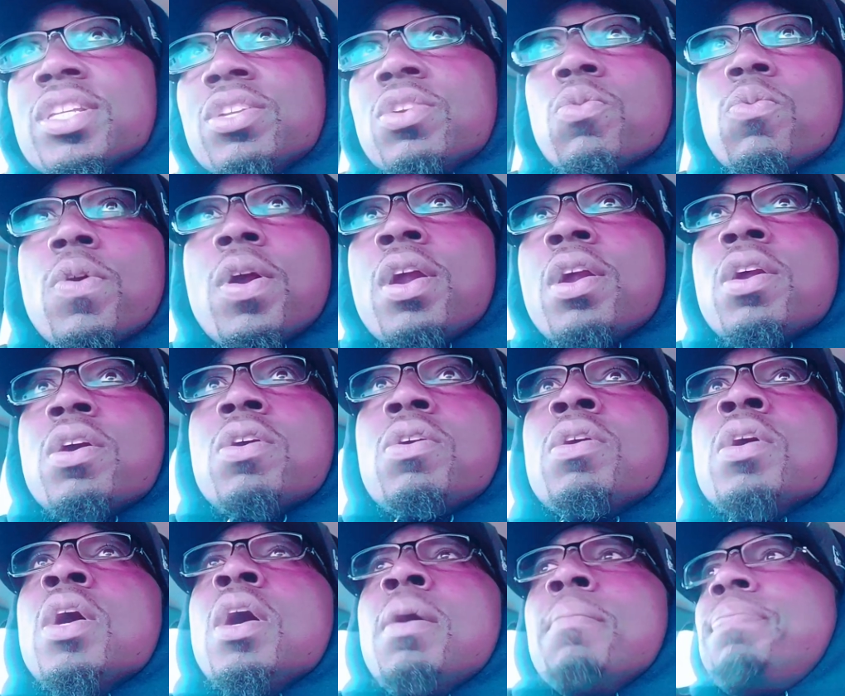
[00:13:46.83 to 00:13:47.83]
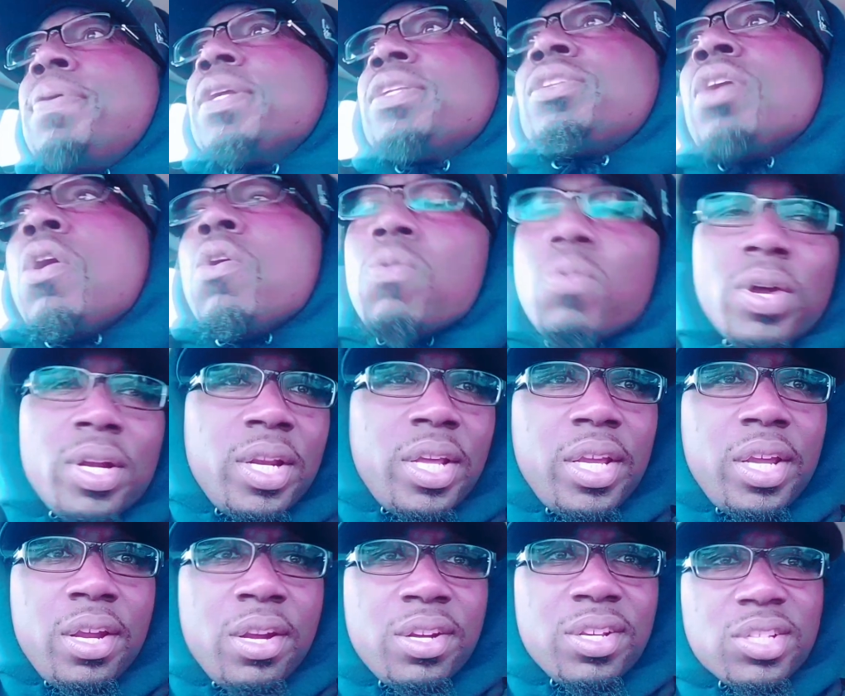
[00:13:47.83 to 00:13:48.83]
in the world, but don't want
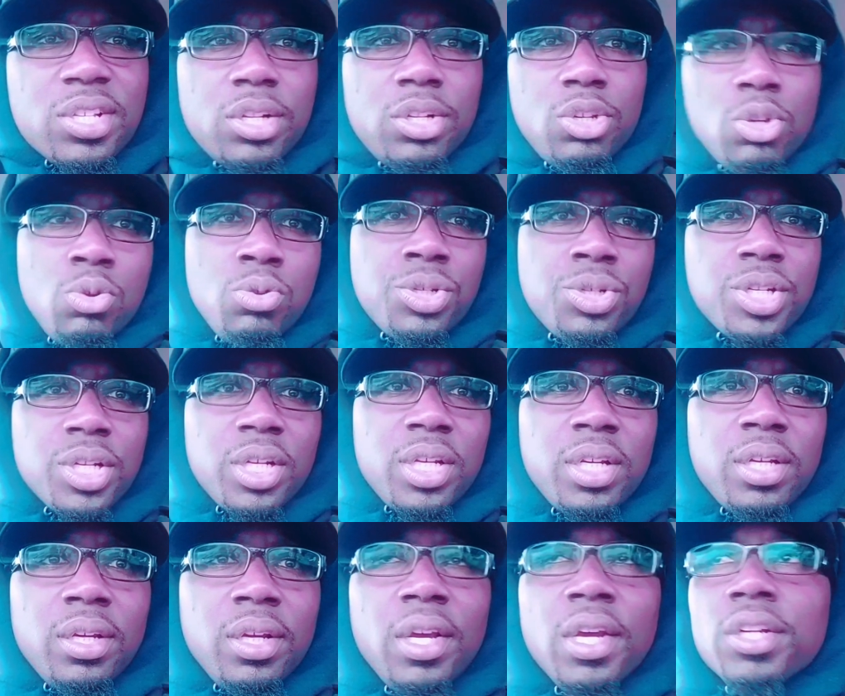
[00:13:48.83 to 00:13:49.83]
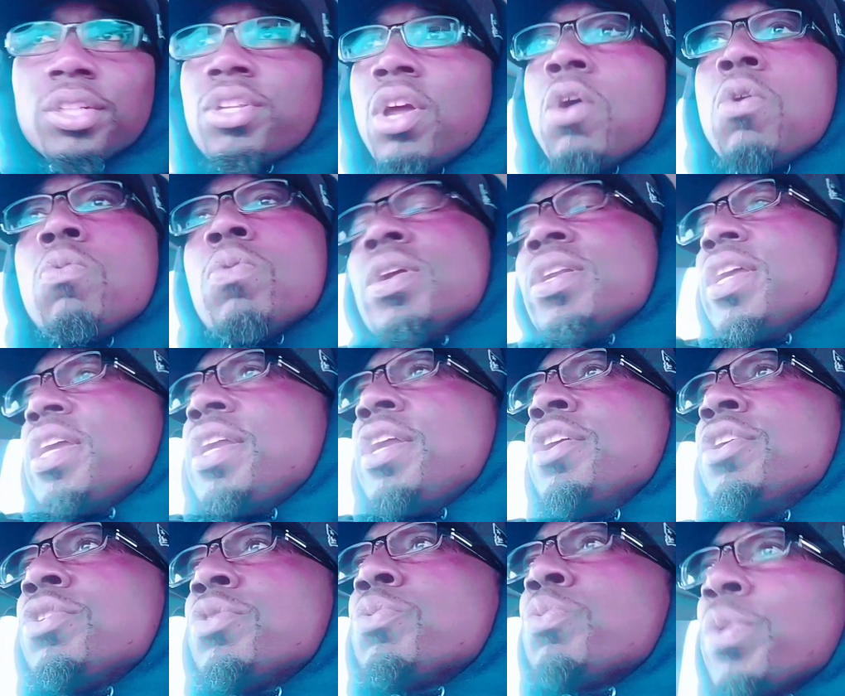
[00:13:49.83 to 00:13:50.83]
to hear the solution, don't want to
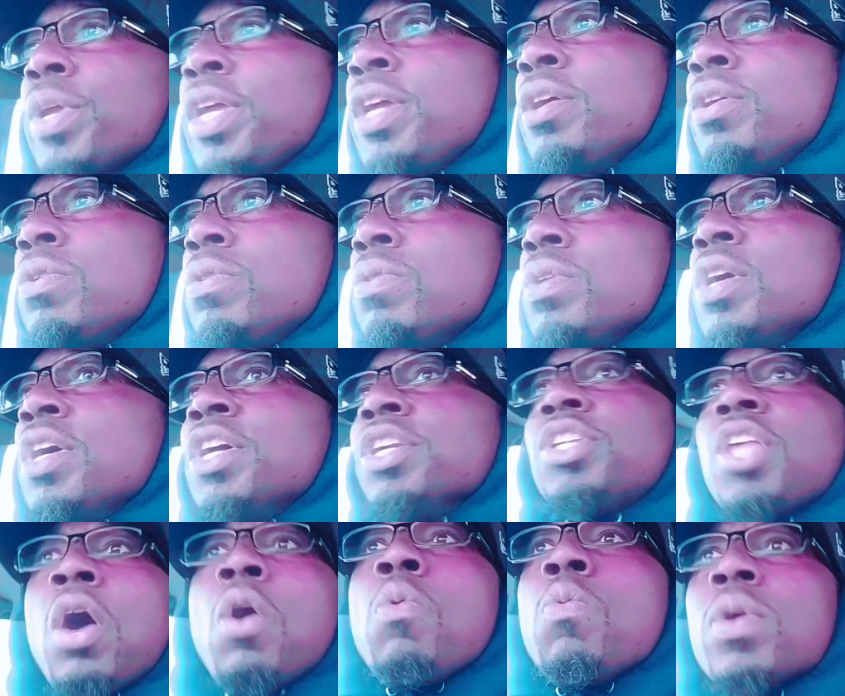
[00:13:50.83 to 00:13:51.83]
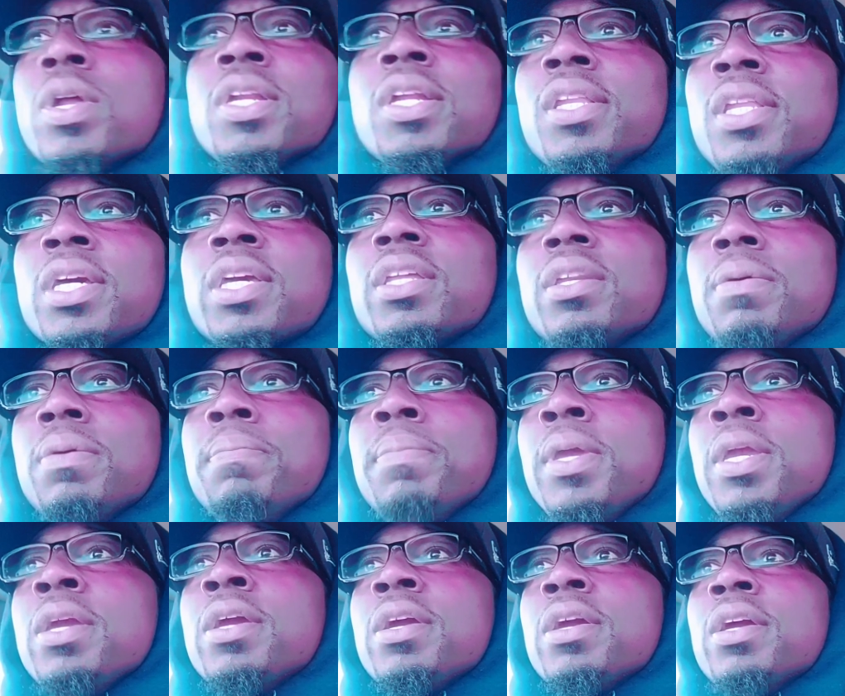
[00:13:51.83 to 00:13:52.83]
hear the real, don't want to look in the
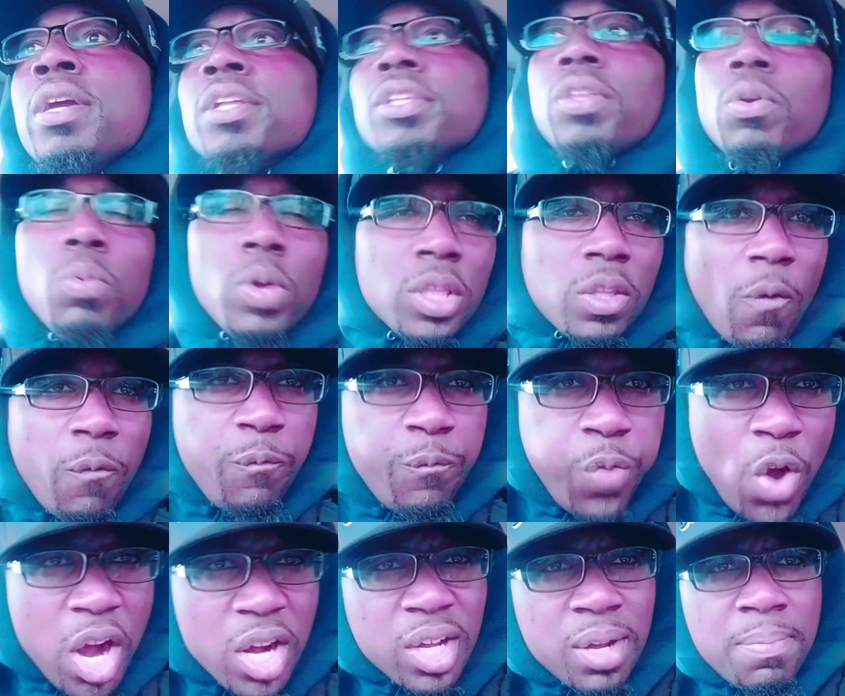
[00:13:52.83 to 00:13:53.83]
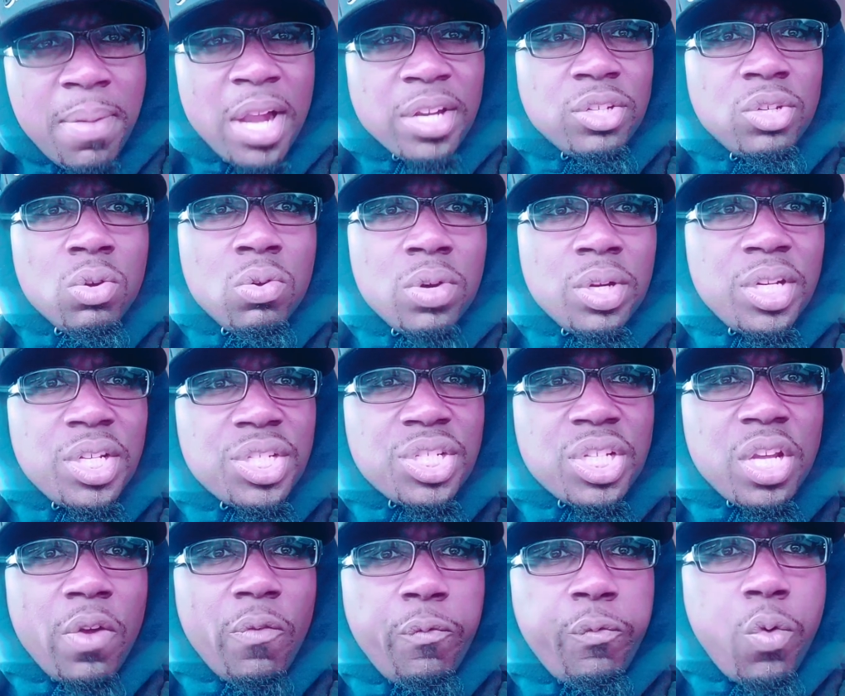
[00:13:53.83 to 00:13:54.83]
mirror, then what the fuck am I doing this
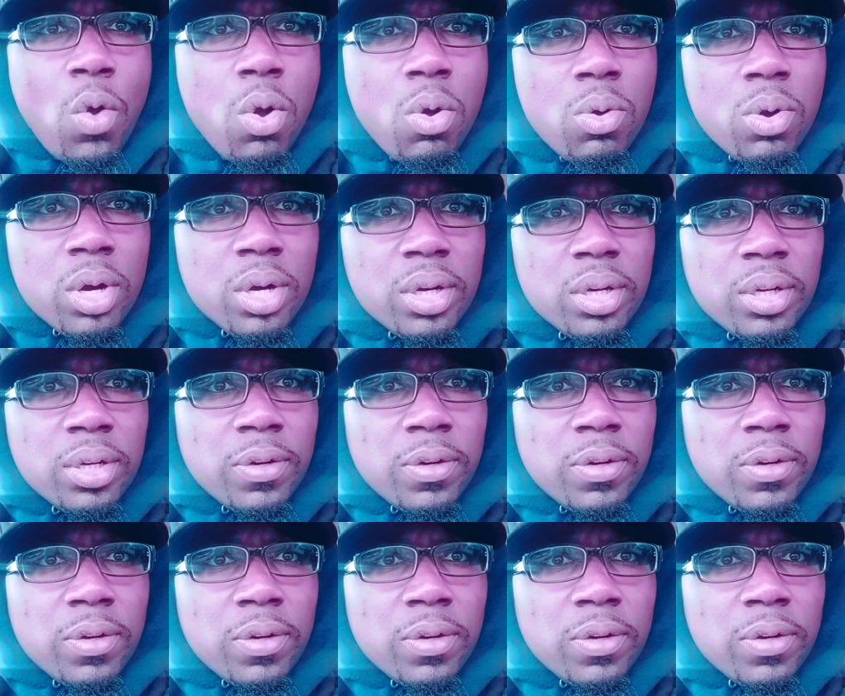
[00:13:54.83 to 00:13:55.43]
shit for?